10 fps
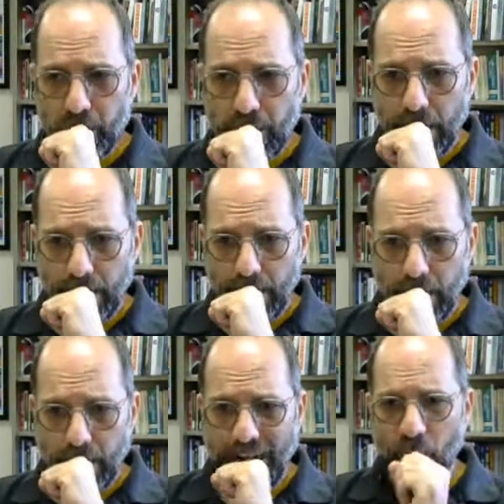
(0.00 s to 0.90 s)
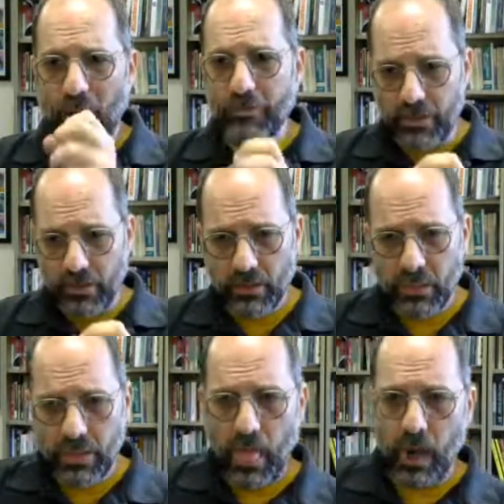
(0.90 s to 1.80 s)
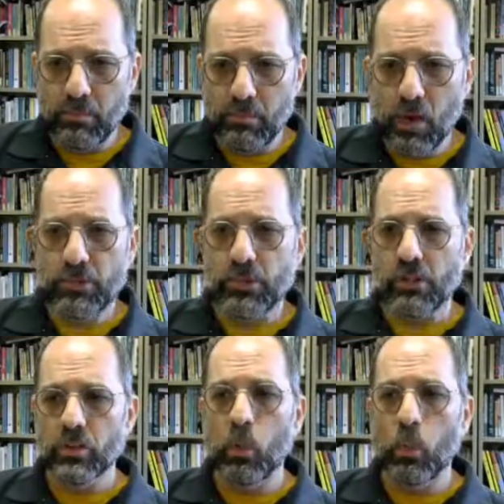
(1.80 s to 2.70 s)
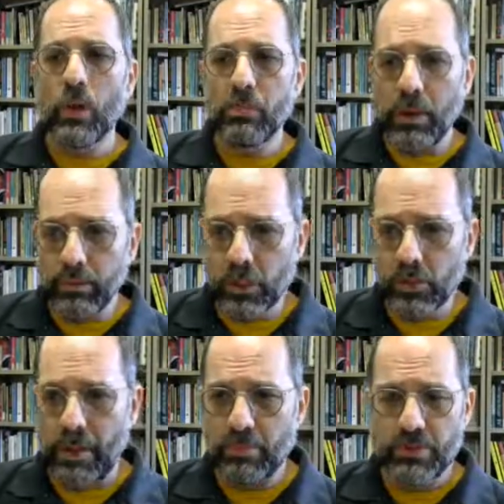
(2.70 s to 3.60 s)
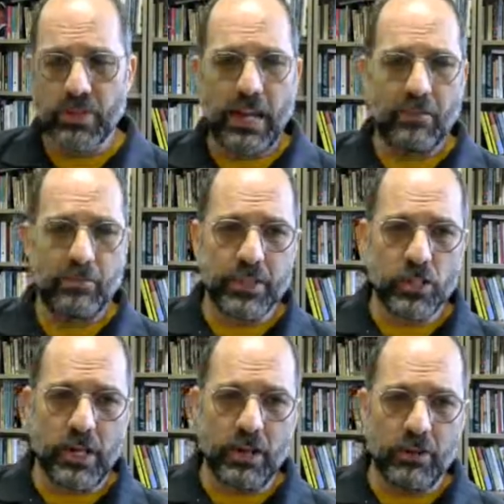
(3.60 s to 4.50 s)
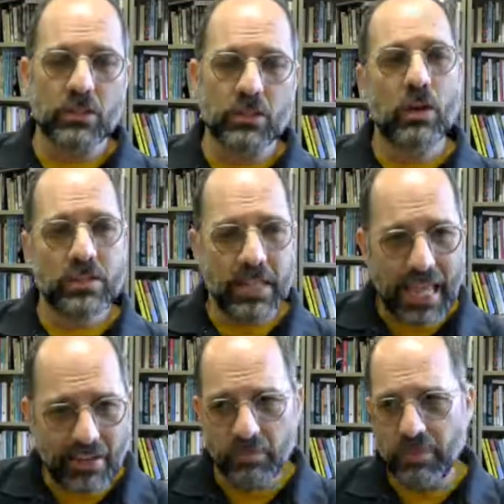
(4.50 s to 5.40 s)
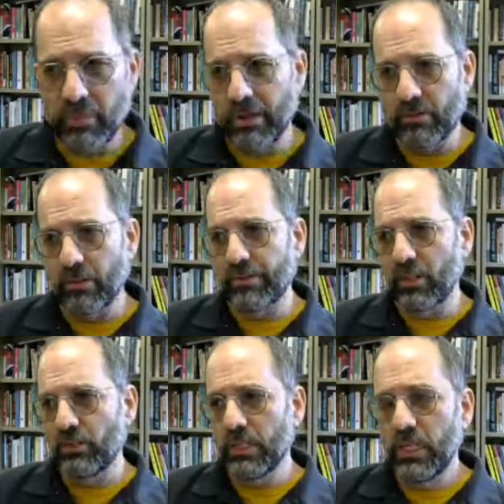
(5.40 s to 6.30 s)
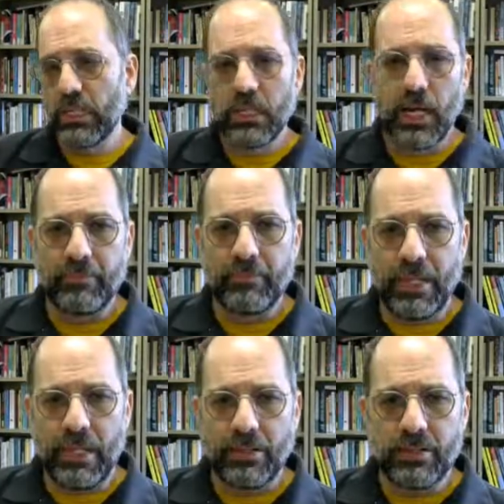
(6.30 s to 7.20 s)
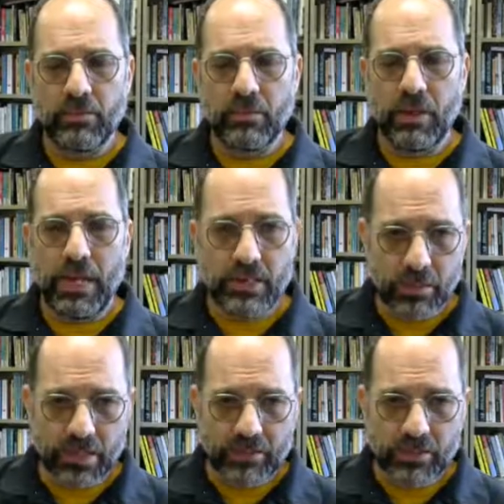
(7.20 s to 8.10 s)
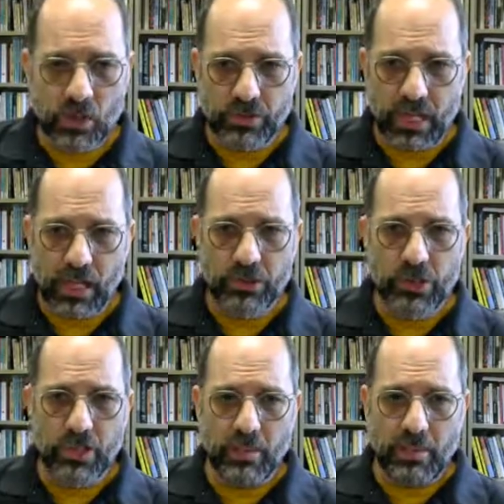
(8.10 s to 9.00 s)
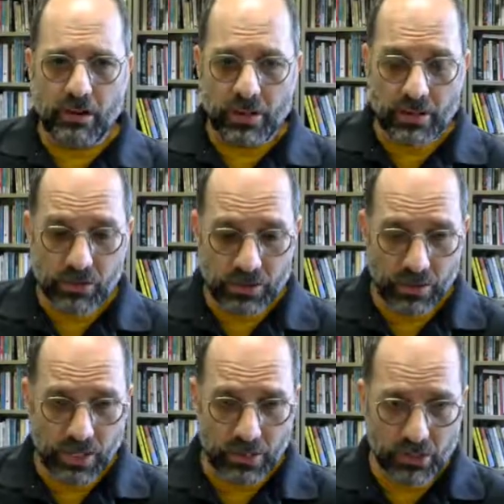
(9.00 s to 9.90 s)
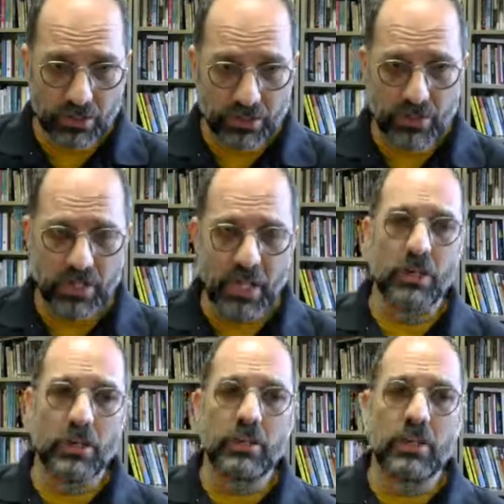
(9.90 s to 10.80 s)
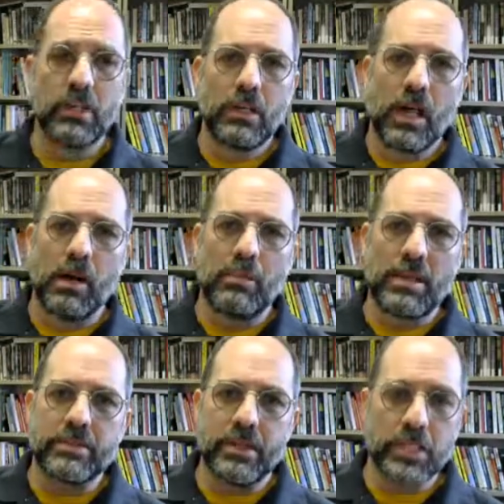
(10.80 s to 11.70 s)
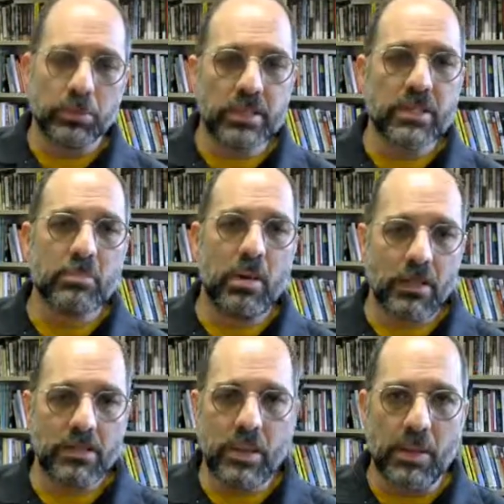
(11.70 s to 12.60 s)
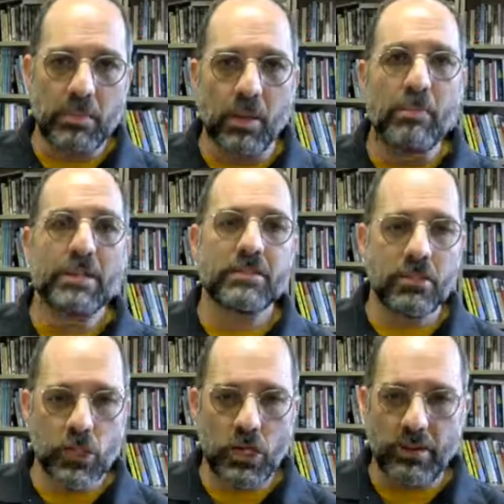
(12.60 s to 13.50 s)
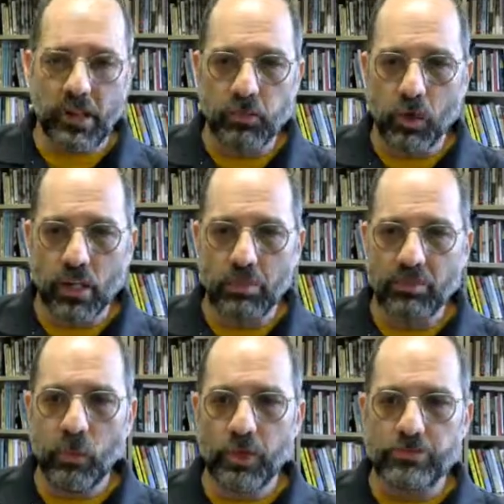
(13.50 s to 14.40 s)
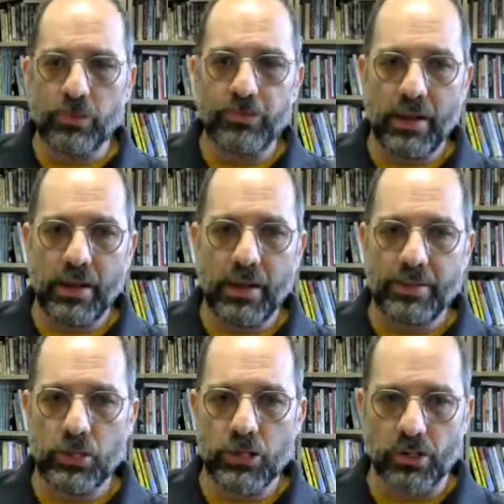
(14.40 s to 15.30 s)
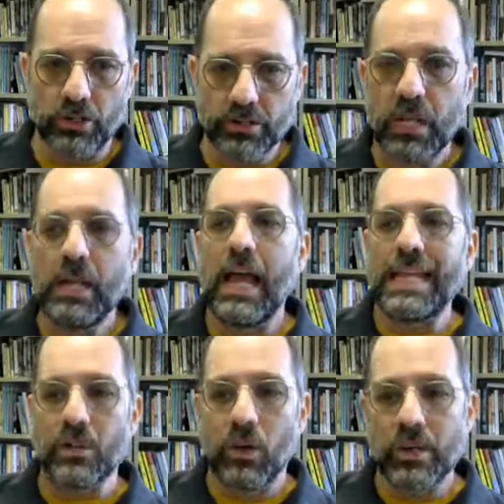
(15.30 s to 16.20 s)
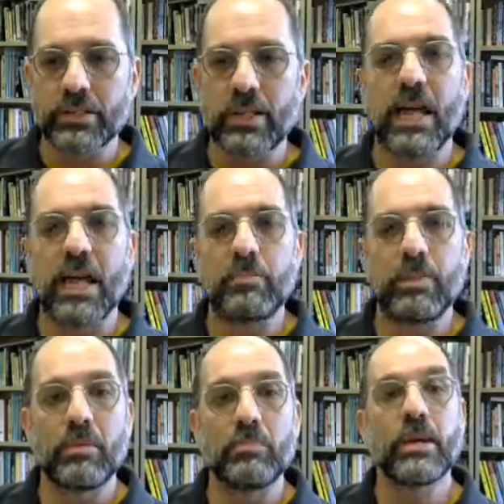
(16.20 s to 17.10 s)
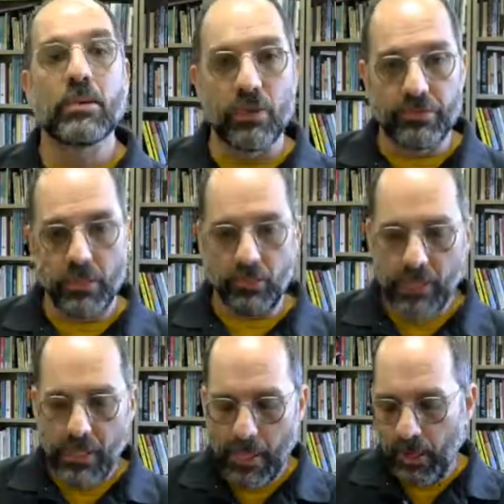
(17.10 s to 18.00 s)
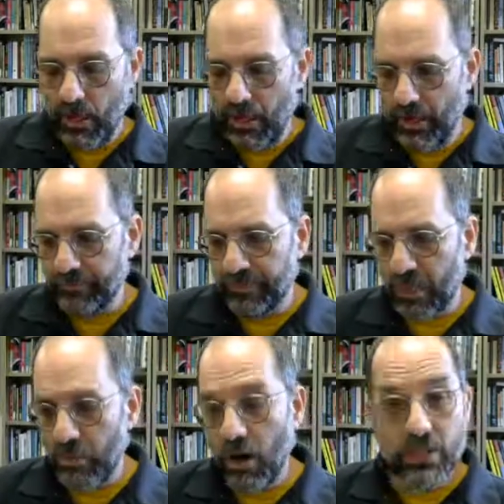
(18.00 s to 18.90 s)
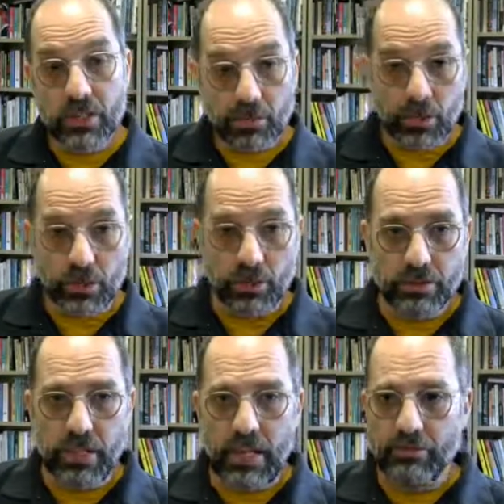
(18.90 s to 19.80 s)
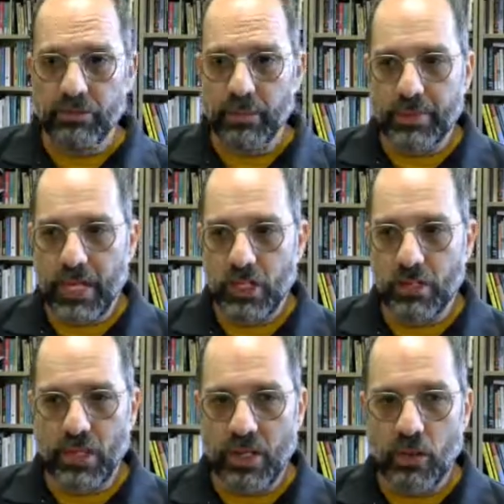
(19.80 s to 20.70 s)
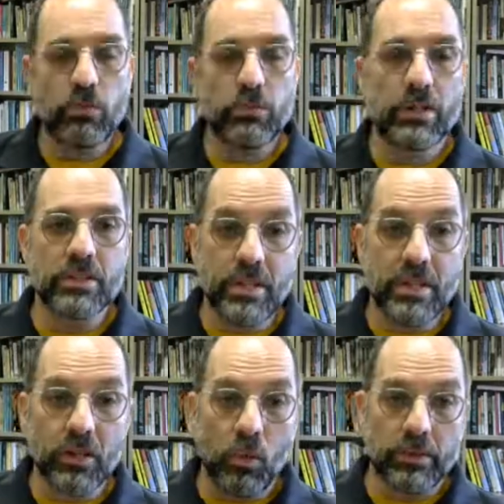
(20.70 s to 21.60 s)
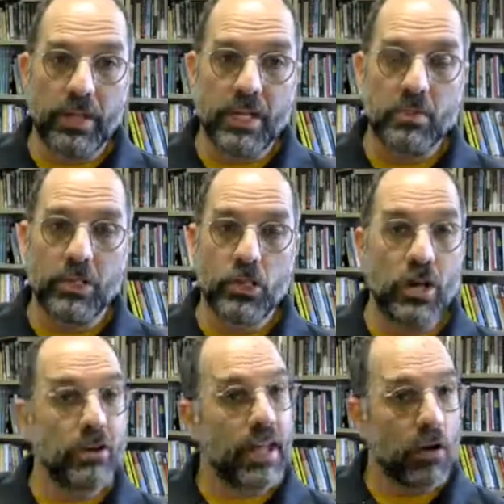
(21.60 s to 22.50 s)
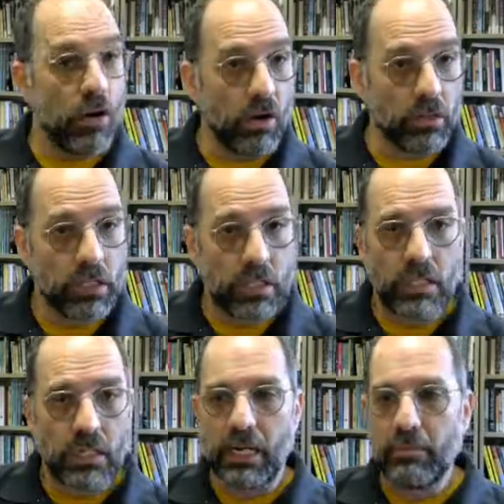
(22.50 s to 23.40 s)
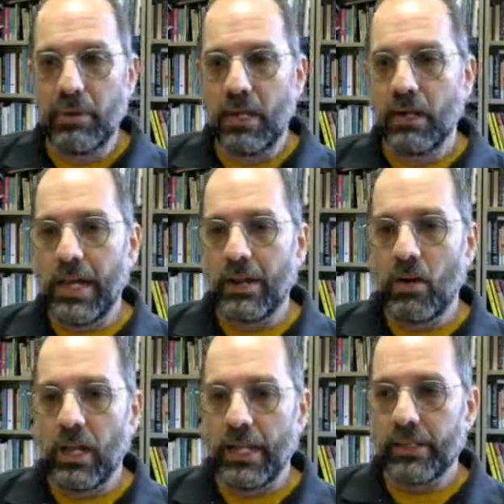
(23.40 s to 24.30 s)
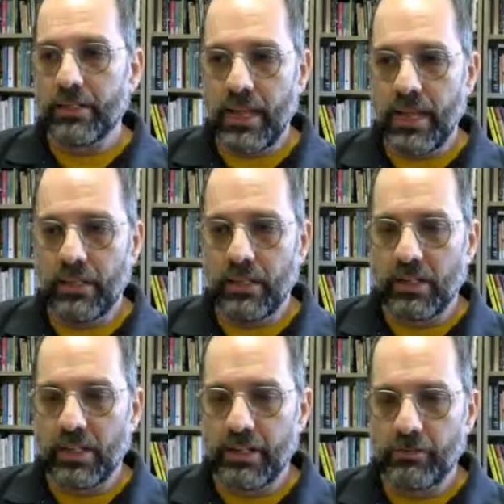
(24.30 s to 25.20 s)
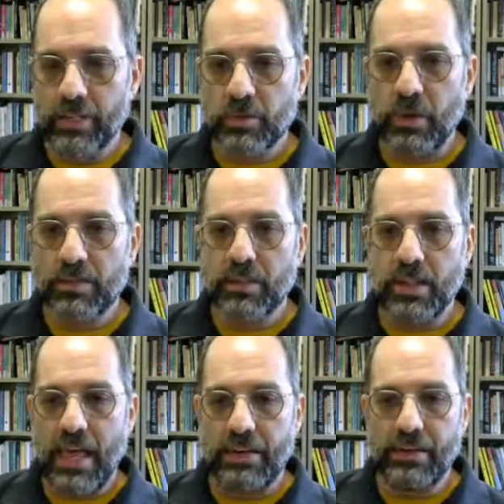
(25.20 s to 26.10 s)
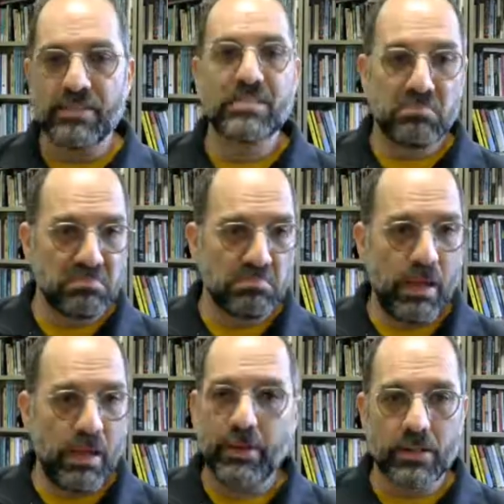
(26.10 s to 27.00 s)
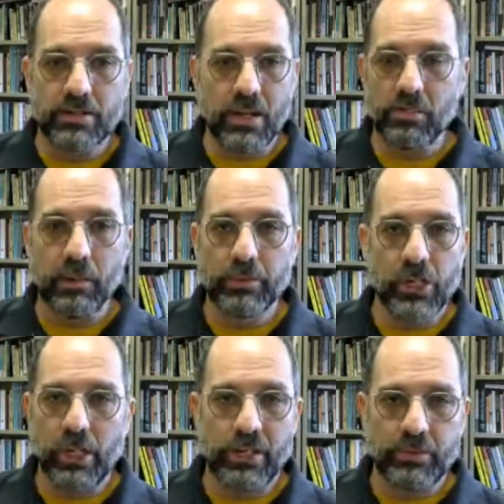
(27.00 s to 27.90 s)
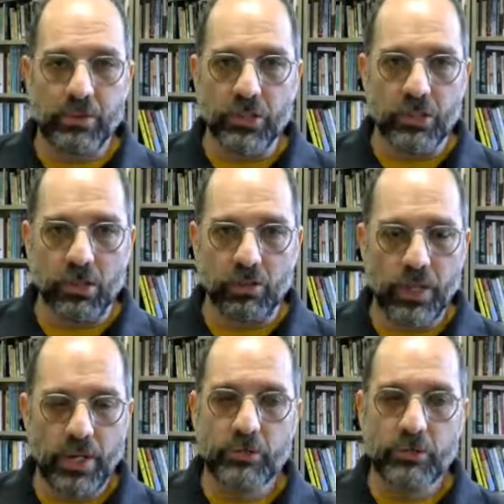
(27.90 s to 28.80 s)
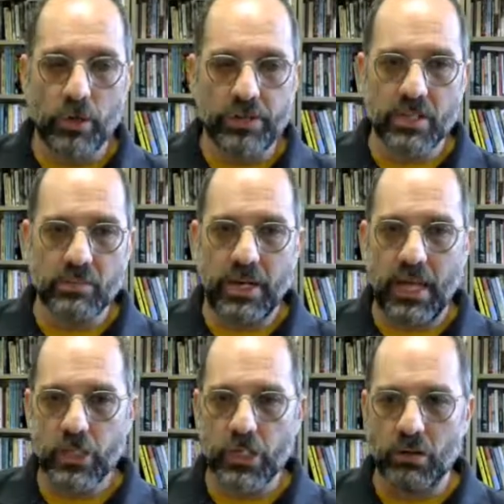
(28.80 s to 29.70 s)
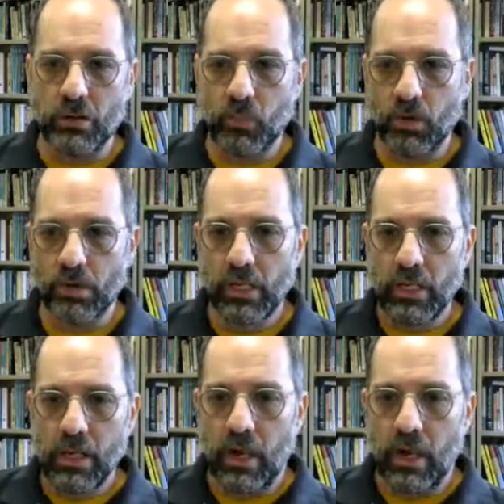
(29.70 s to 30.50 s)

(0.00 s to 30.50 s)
However, most journals will publish papers that have been shared as long as they haven't been peer-reviewed. In my discipline of sociology, the American Sociological Association has an explicit policy that permits sharing of work before it's reviewed by their journals as long as it has not been peer-reviewed. There are some journals that have limitations and they won't consider work that has been shared at all. And all I can say in response to that is, maybe consider publishing in a different journal. We have choices about how to share our work.